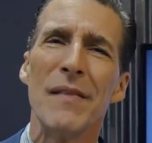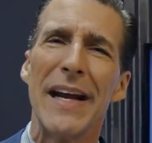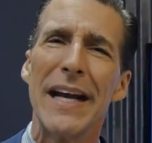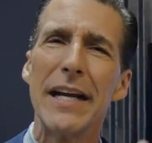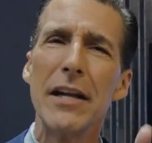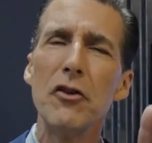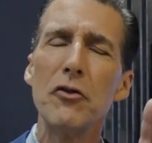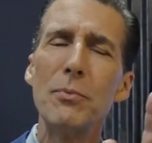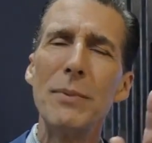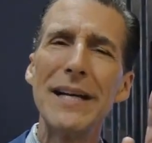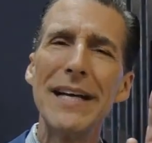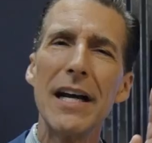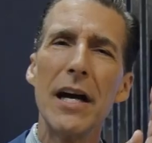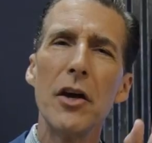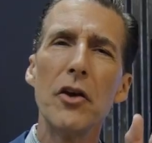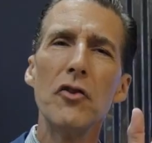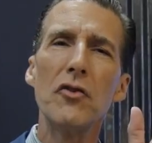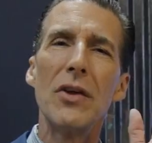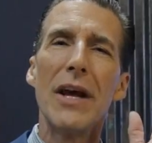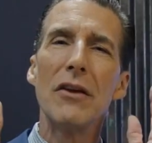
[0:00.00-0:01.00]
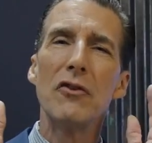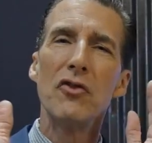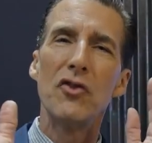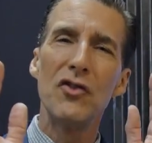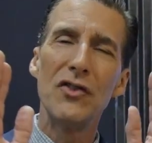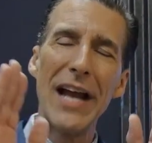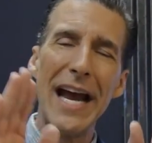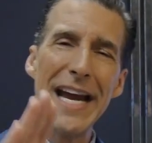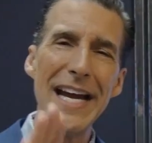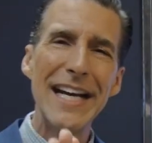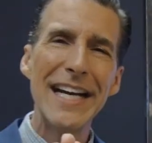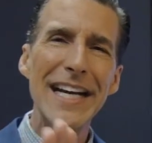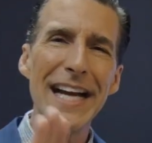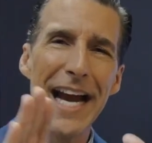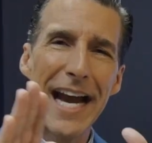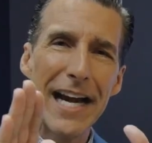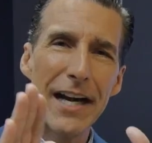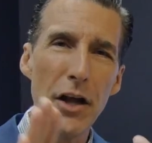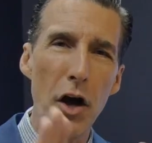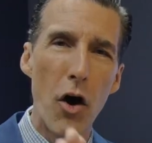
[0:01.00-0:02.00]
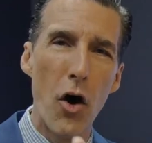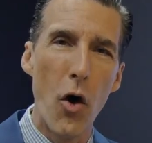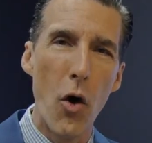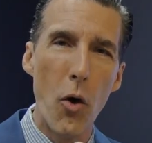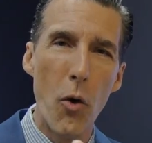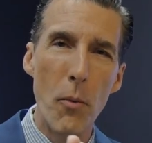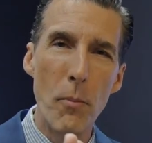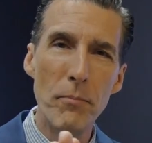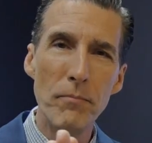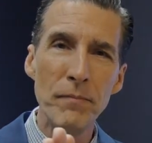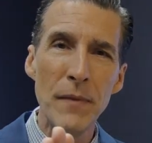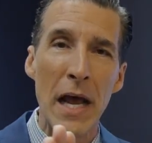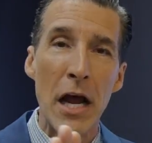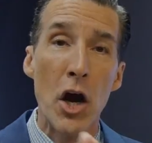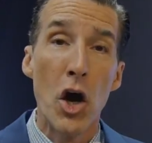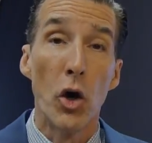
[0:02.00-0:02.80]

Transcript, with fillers: It is because staying at home,